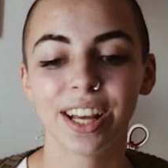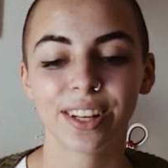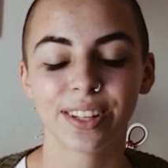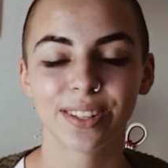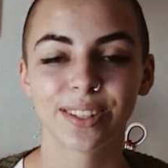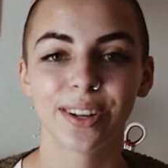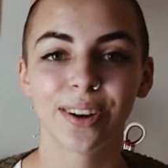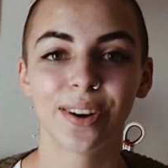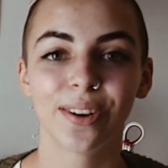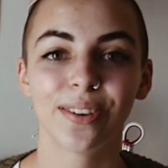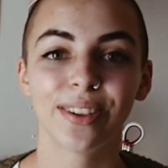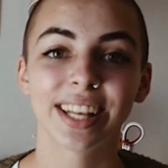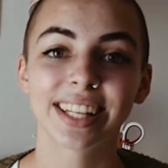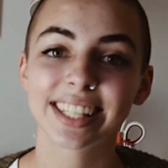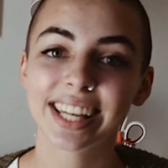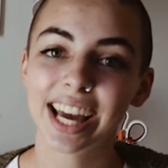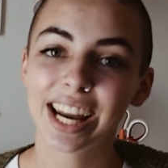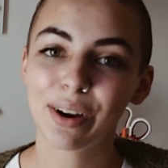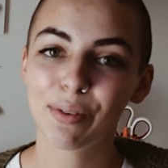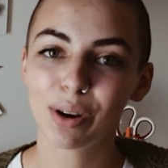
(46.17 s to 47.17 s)
So that's
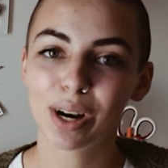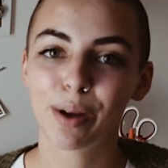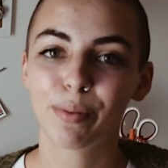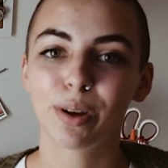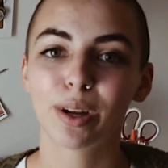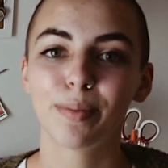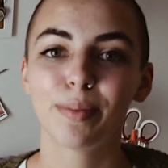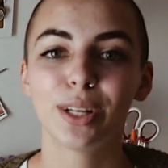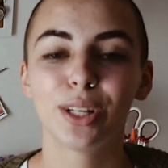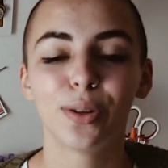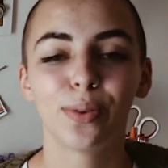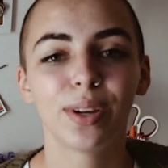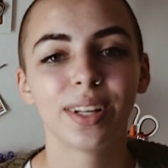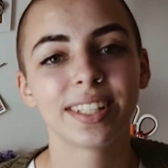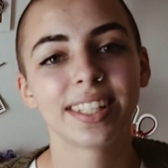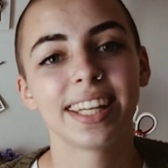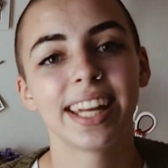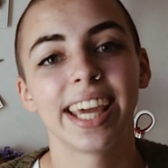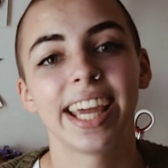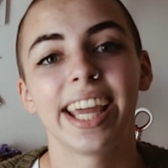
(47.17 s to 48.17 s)
kind of what I'm going to be doing
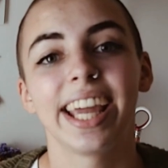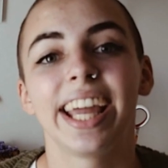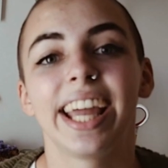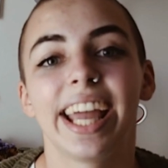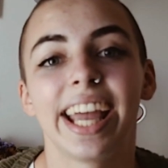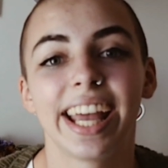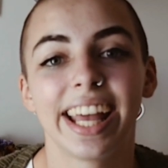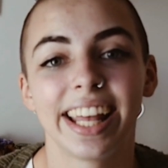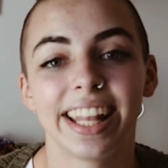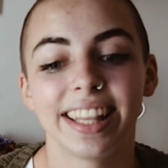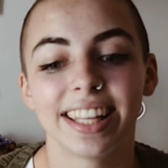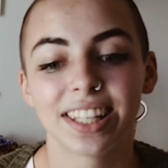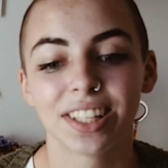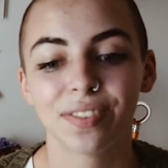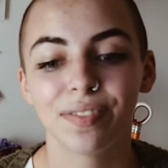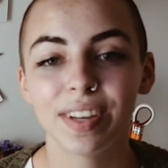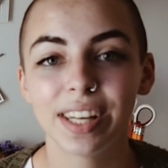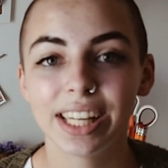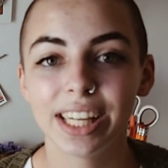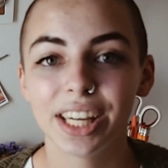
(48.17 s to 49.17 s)
today in this
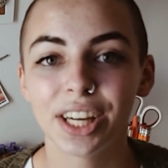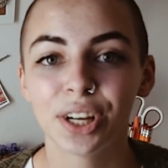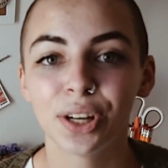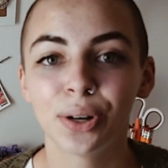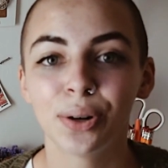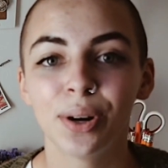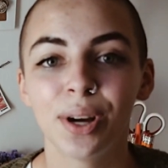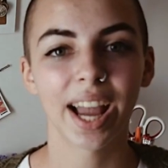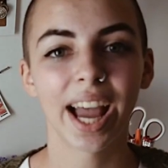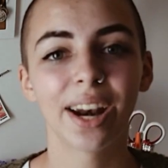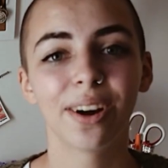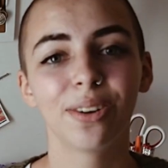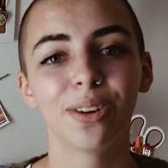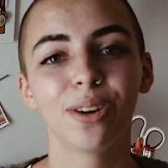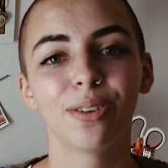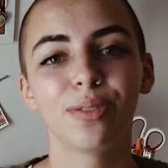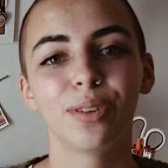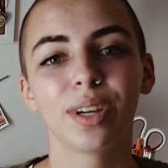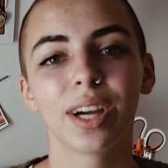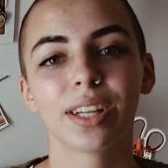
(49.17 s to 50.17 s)
video. I don't know
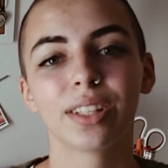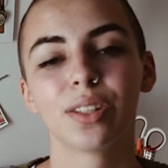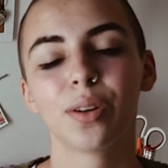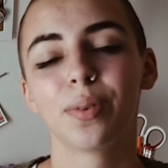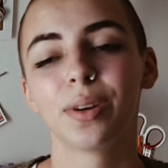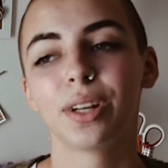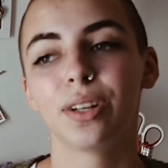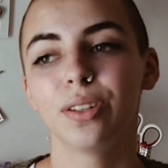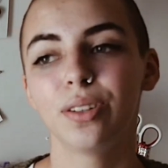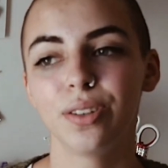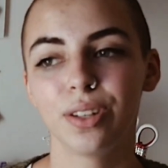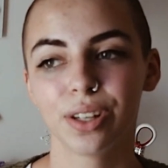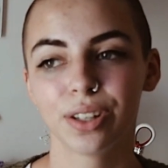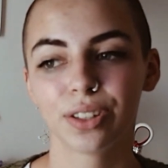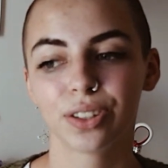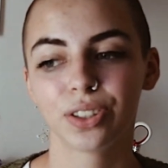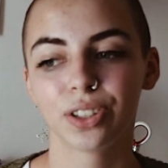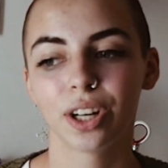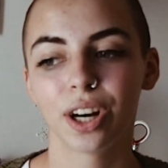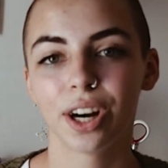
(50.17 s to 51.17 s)
if you guys know what a New
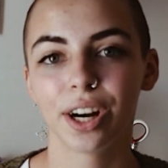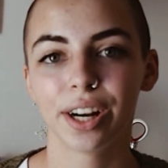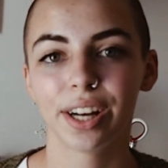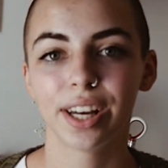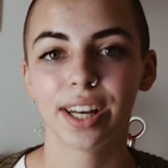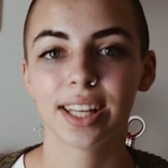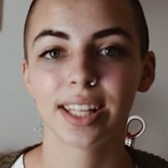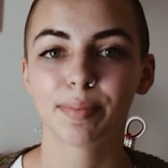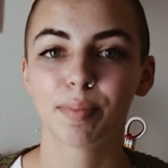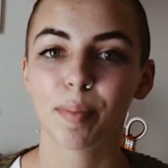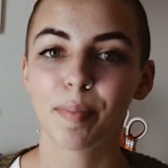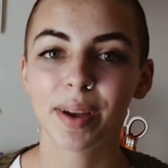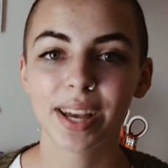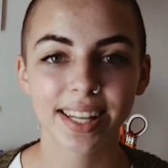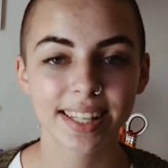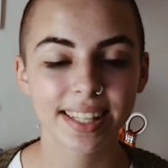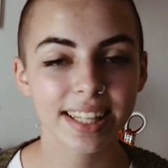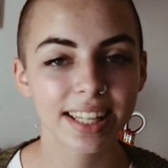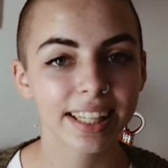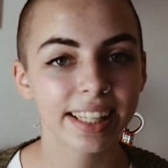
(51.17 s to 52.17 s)
Year's jar is, but
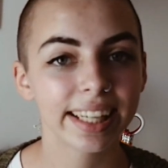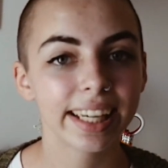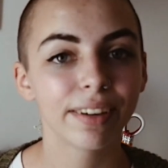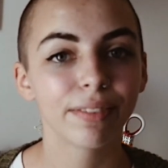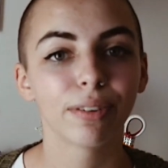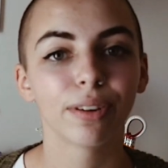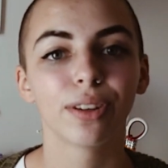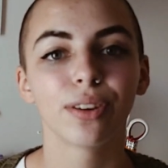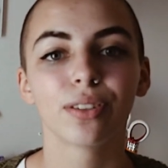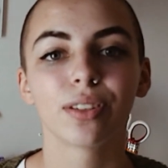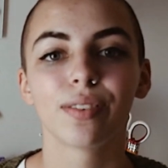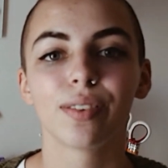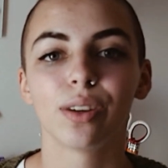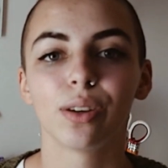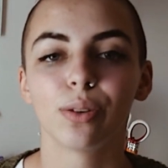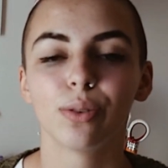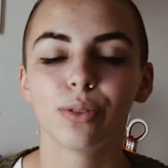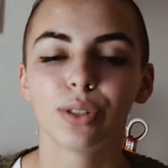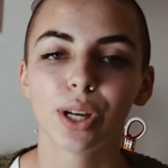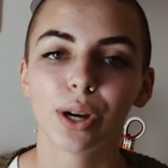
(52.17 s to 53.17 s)
basically, for those of you
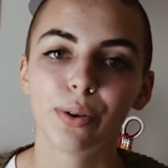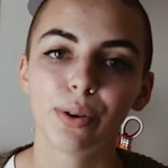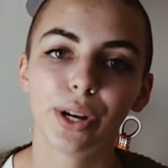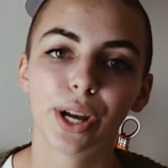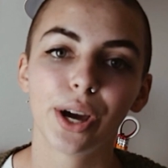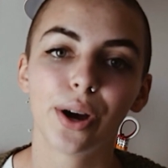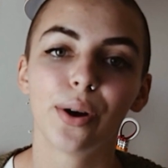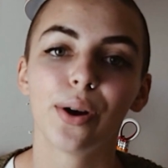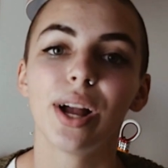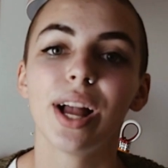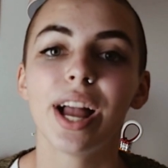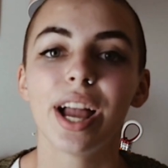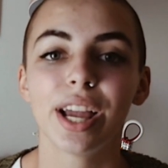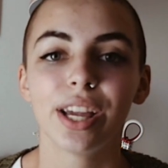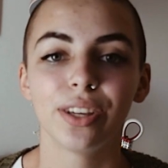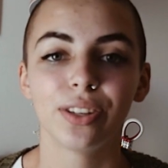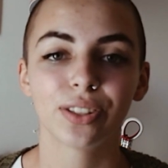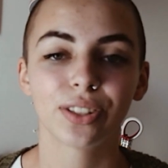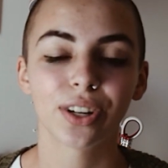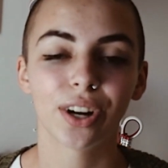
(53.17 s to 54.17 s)
who don't know,
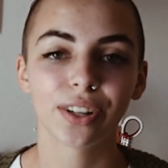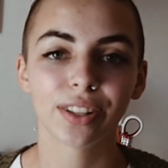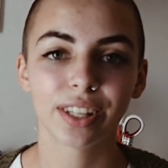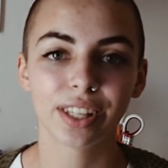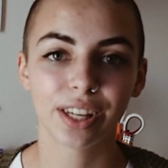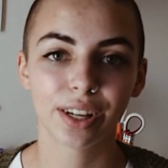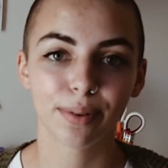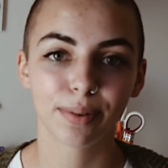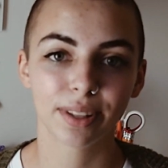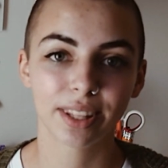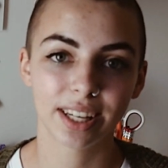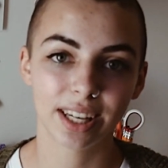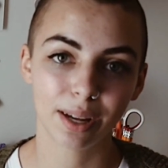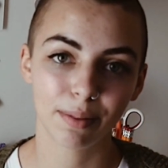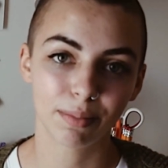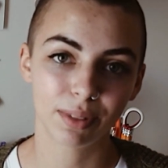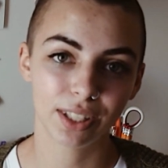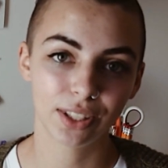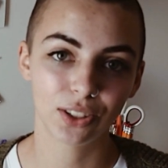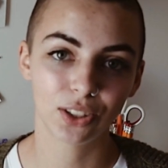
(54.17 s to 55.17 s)
you start the year with an
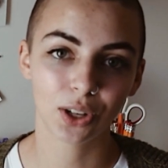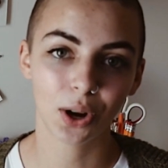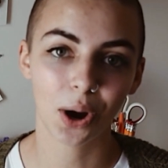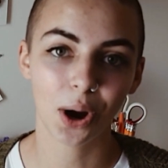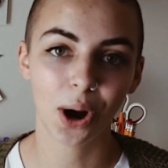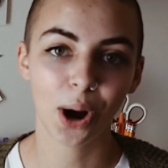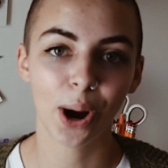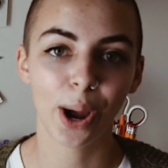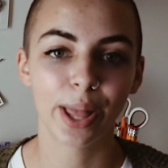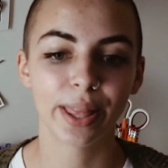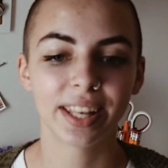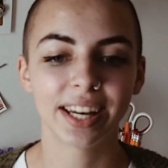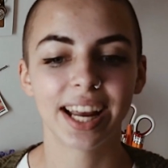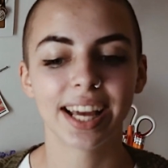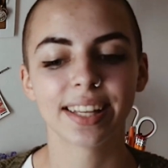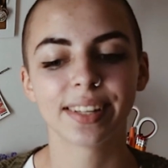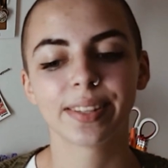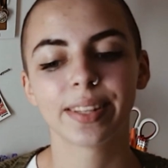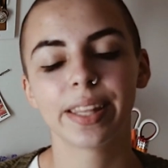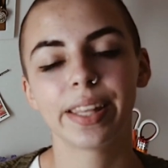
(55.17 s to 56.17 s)
empty jar, and then
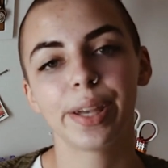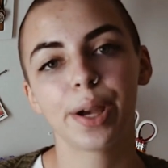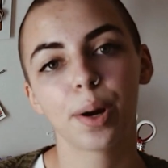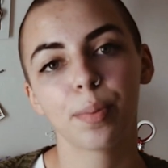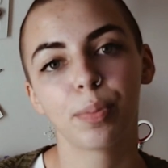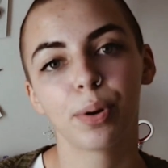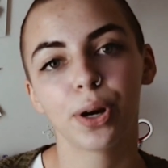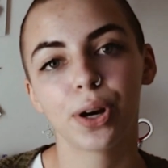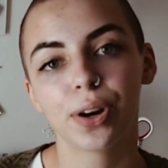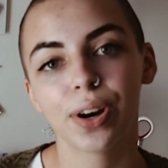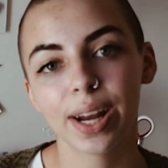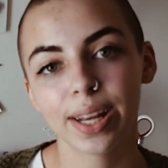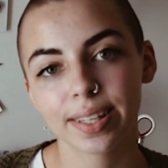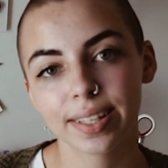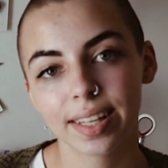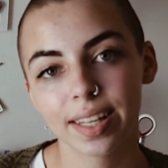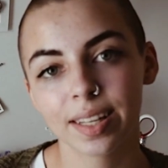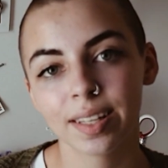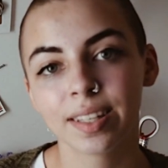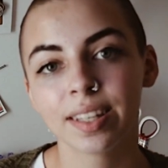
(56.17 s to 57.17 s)
as the year
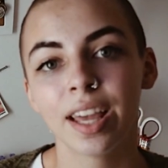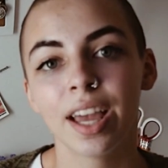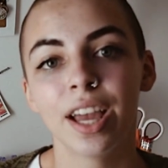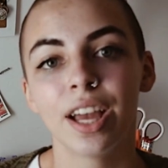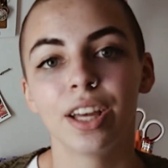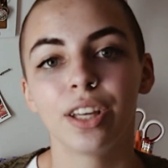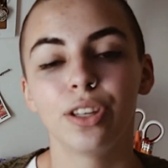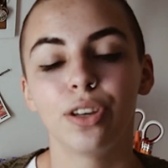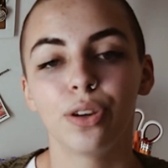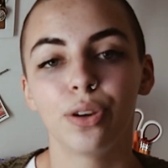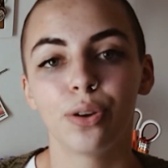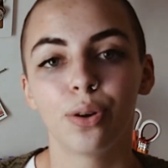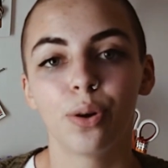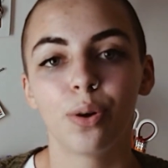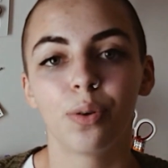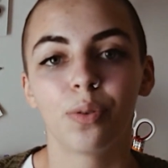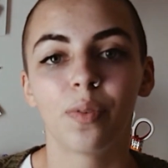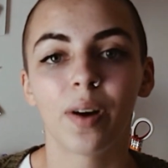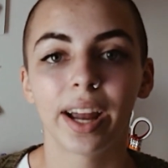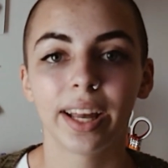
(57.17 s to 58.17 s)
progresses,
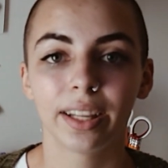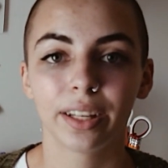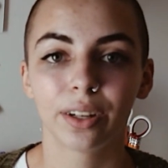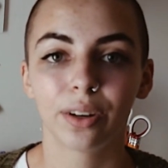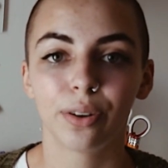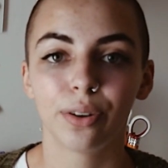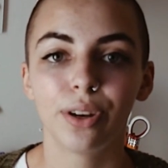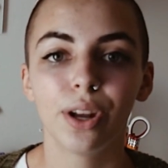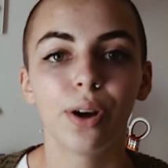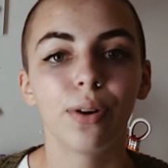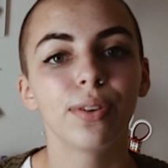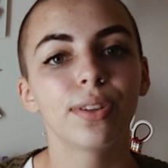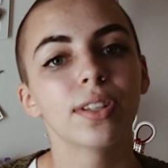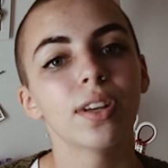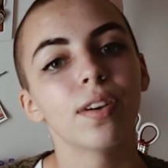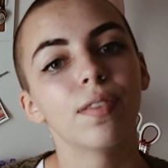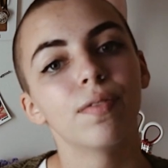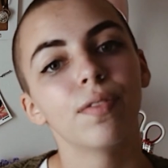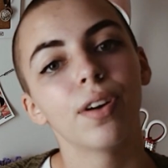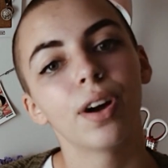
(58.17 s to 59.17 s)
you write little notes
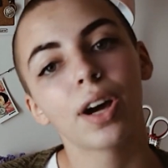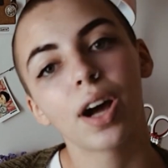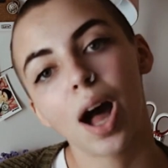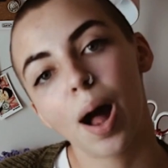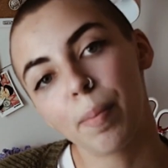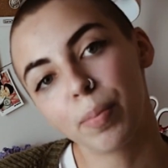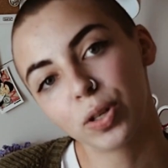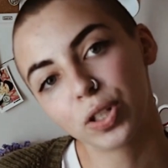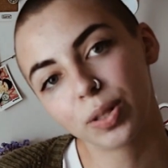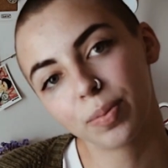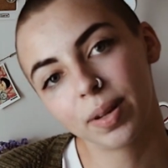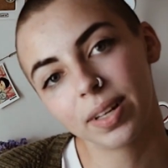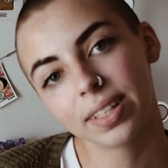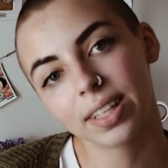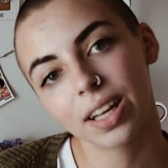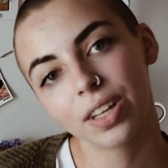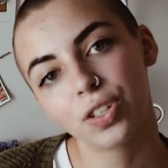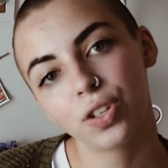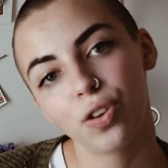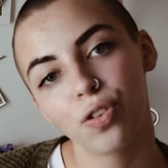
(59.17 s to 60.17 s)
of accomplishments
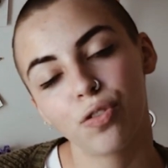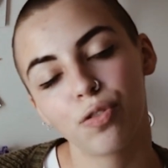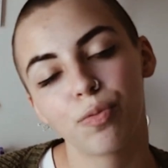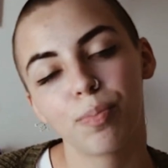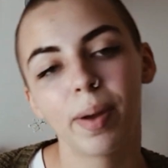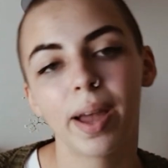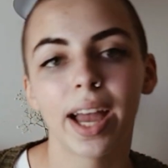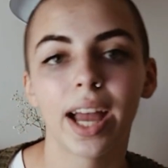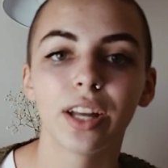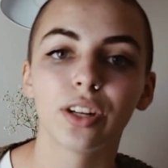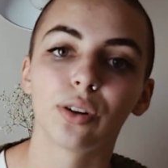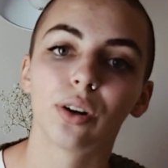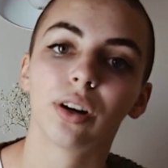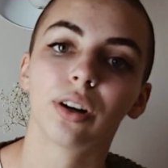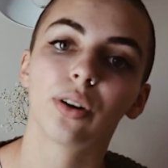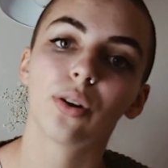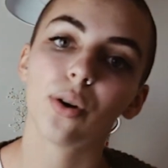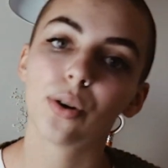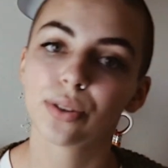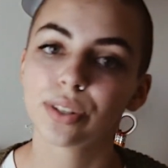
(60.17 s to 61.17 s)
that you've met or
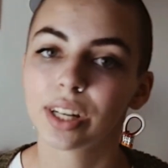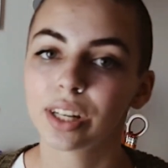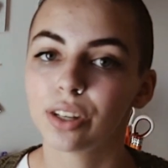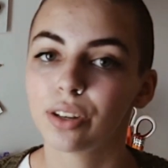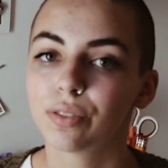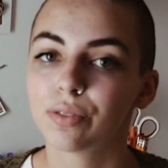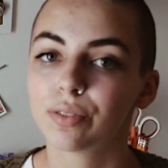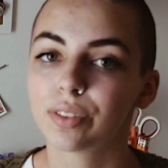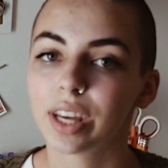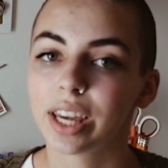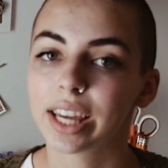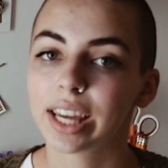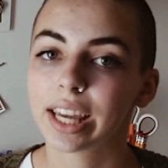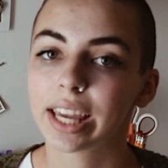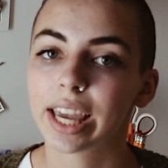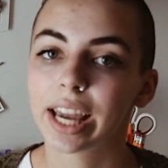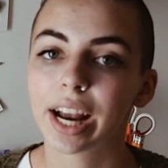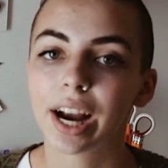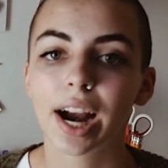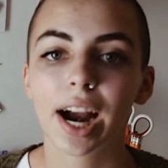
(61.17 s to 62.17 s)
goals that you've taken
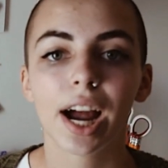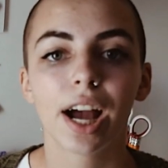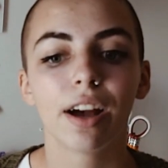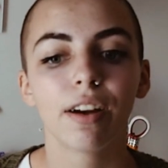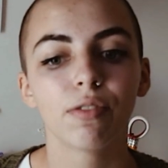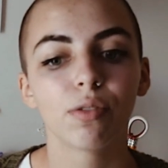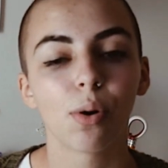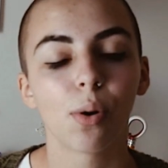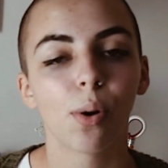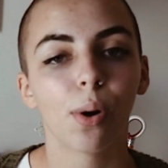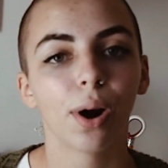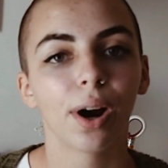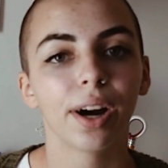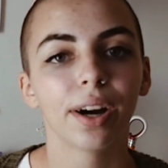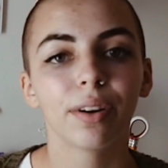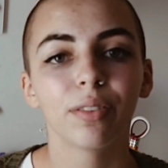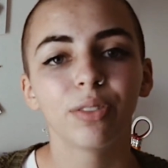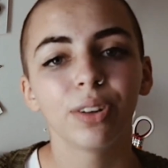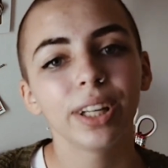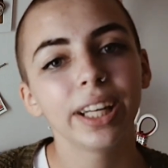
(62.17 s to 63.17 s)
care of,
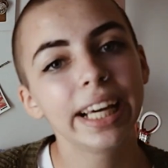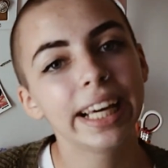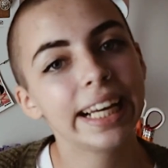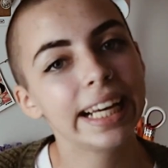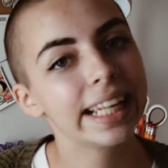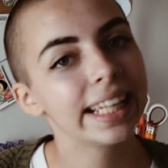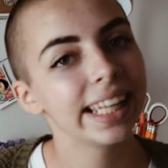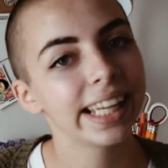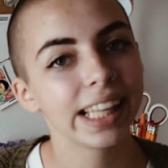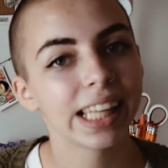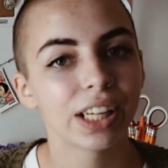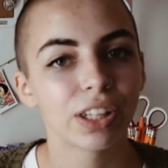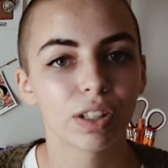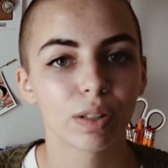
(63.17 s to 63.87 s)
or really anything that